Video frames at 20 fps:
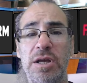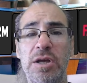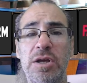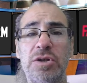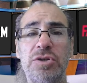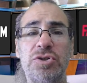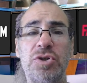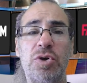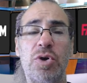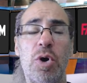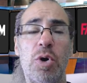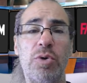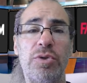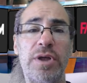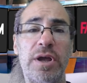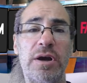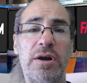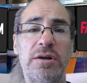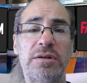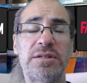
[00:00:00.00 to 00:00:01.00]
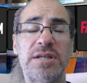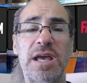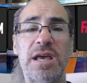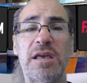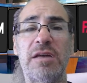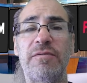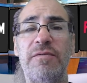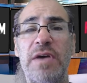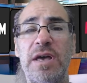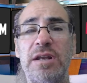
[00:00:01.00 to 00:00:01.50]
So go there, take
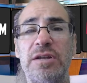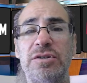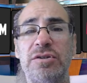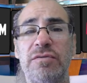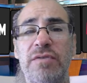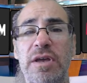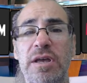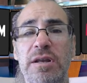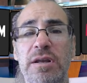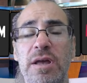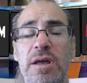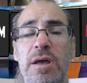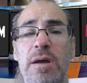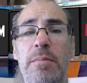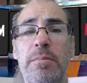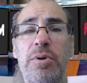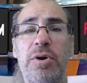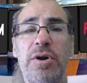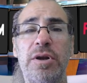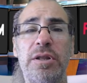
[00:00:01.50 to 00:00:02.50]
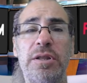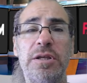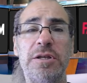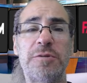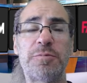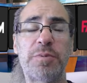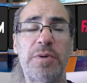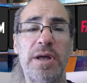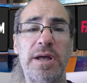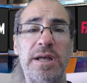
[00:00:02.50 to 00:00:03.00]
advantage of it, put in these
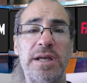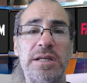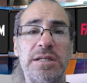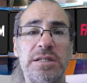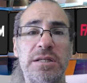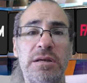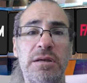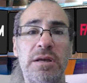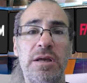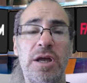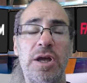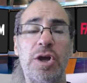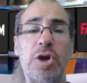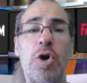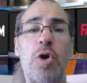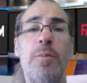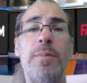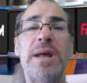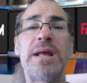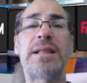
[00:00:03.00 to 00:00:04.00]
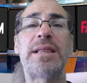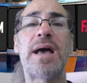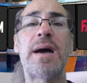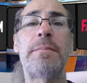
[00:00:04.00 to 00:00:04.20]
plays, and go make that